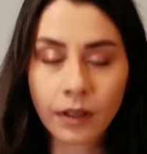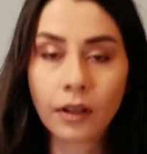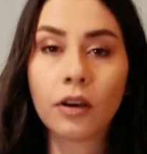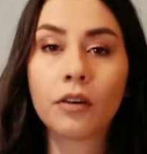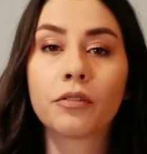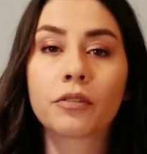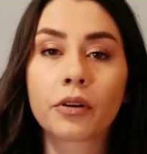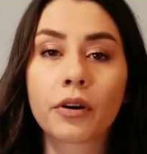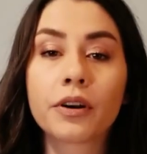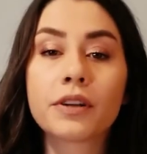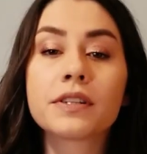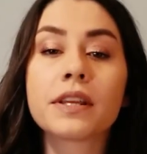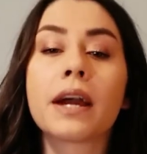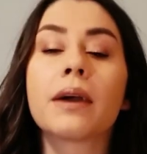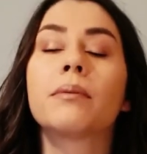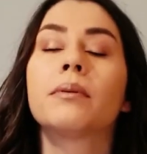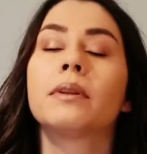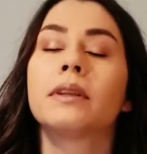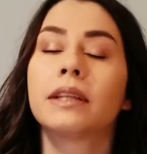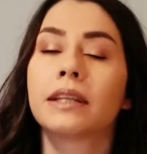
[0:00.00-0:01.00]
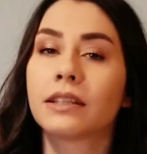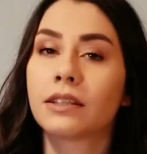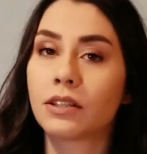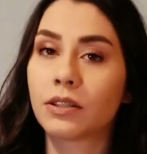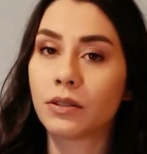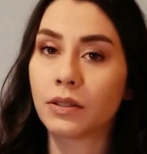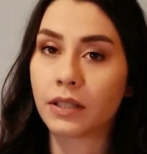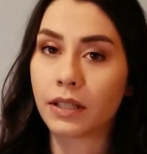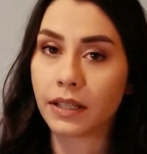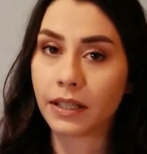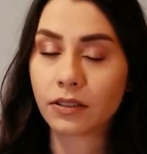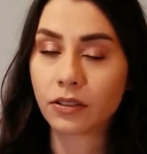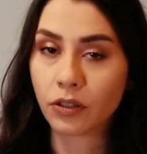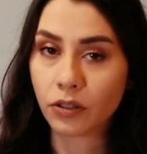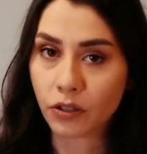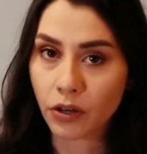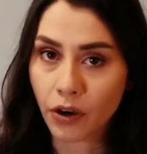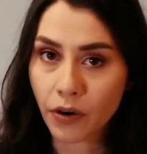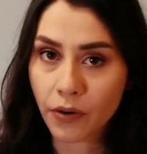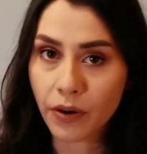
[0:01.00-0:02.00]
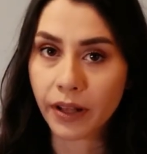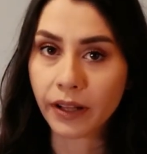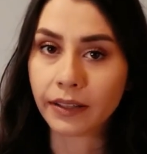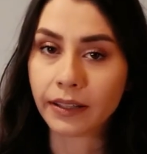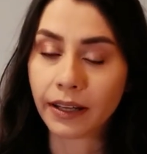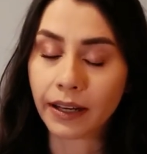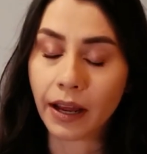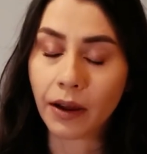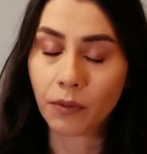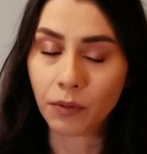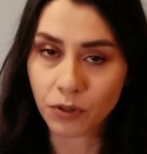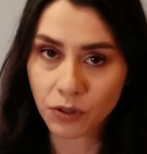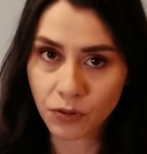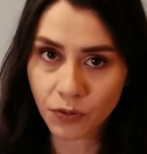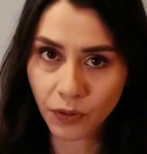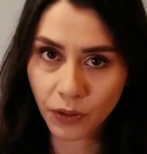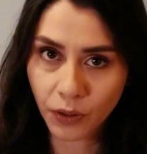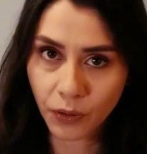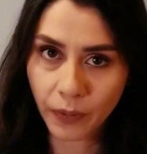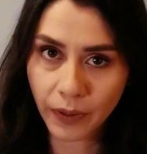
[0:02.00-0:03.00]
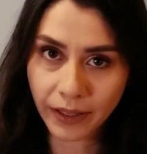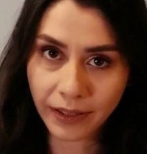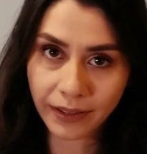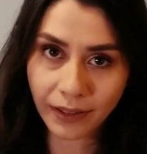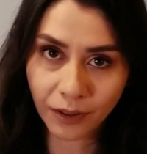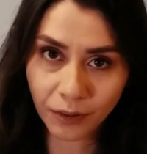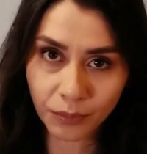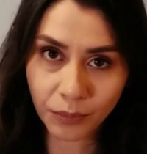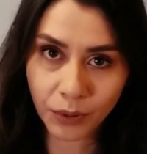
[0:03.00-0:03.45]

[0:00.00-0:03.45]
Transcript: Of course, I will link you the tutorial that I was following down